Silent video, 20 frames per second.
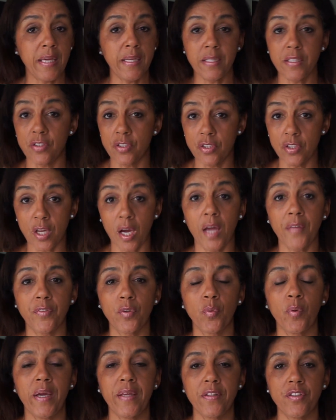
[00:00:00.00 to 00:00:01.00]
It is not
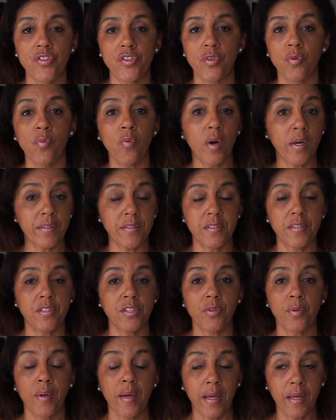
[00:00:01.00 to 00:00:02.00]
the way that you want
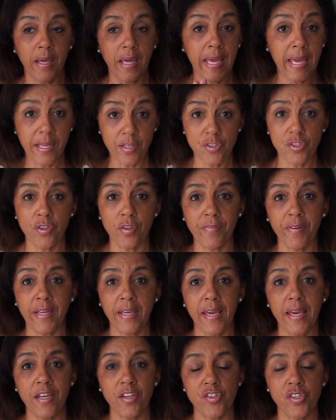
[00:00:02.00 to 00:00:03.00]
to end your
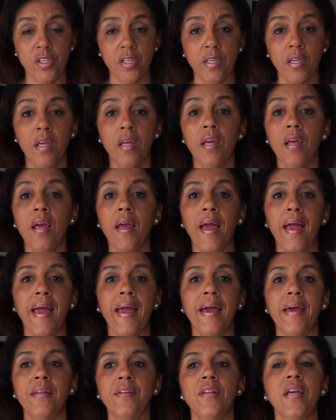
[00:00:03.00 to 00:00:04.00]
vacation,
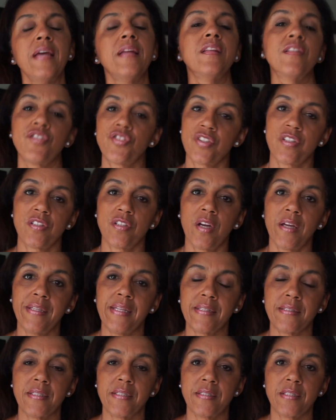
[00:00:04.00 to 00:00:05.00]
and it is just not
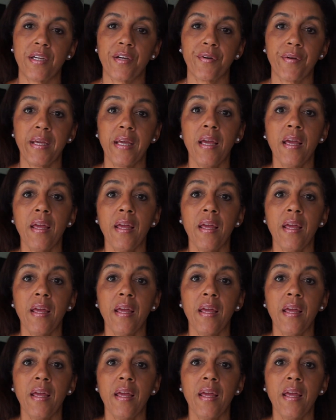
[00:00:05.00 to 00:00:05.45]
necessary.